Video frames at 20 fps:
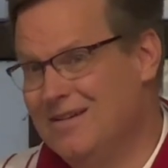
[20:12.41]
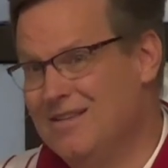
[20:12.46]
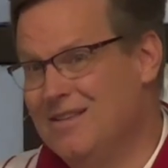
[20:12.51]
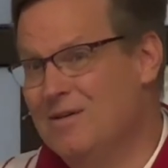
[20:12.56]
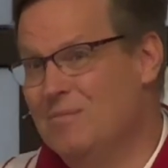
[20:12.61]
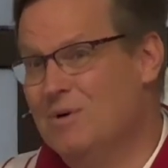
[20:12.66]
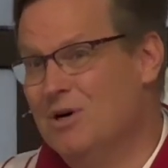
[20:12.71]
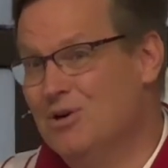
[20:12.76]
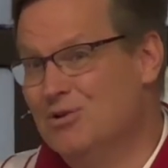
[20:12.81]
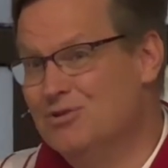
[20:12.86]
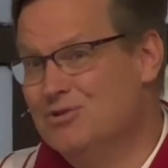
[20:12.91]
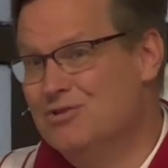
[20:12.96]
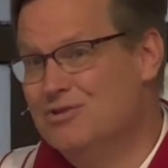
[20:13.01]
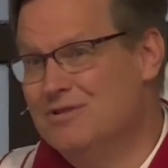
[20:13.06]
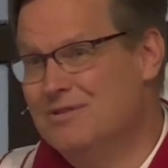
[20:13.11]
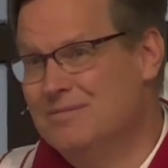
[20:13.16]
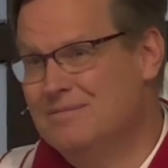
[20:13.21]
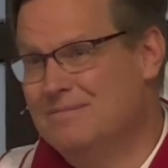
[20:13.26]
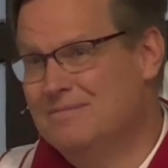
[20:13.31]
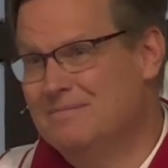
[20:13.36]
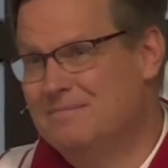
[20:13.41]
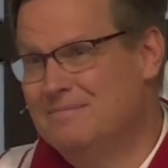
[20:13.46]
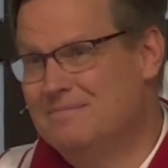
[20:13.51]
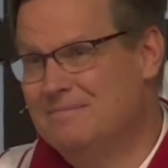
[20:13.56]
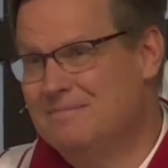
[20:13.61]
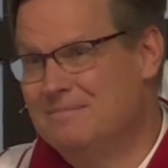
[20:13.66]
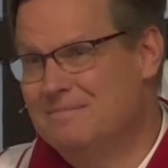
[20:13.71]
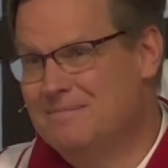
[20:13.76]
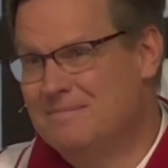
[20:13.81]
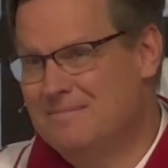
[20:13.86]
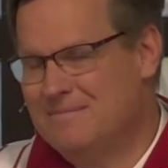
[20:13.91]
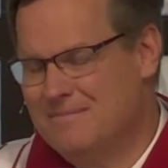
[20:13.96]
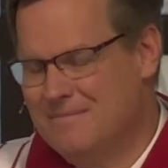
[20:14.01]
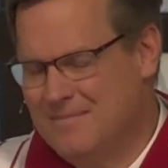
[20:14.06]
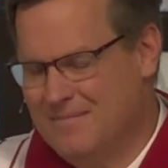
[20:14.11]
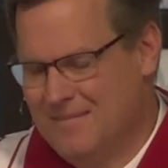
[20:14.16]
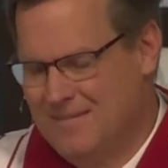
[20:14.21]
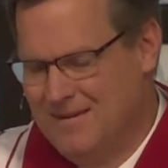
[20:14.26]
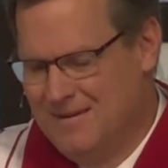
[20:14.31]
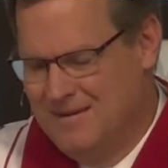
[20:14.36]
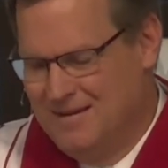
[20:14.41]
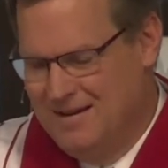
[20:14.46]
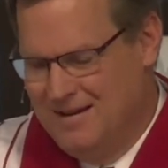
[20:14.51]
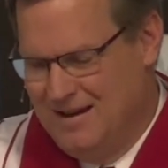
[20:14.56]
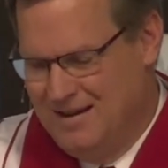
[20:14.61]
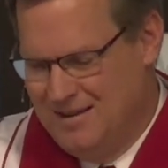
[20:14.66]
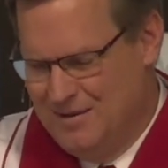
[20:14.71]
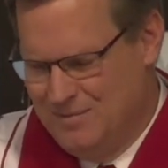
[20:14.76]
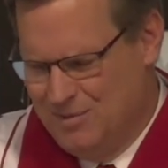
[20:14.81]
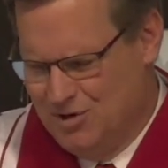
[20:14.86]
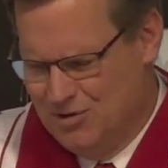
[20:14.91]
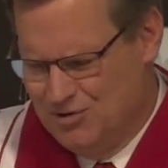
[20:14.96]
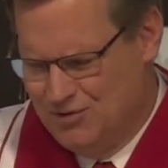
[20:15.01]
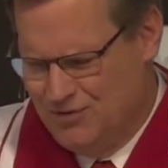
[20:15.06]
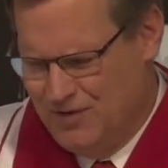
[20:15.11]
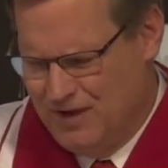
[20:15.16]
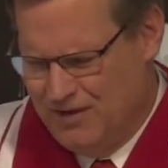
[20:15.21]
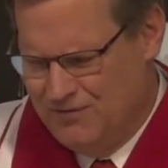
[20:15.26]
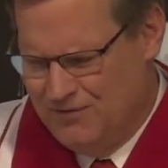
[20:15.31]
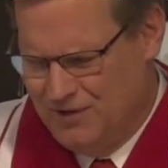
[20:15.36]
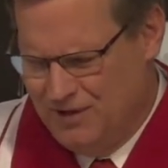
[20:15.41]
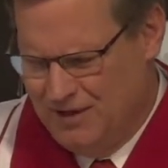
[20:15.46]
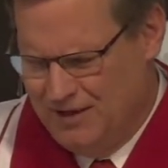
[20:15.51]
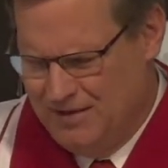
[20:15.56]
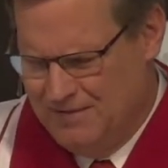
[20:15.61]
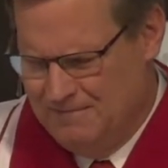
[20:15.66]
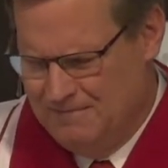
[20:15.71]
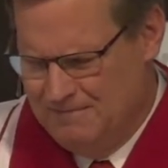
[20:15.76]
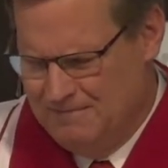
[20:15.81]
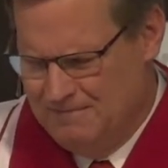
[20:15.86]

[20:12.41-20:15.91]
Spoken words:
the most and the most faithfully.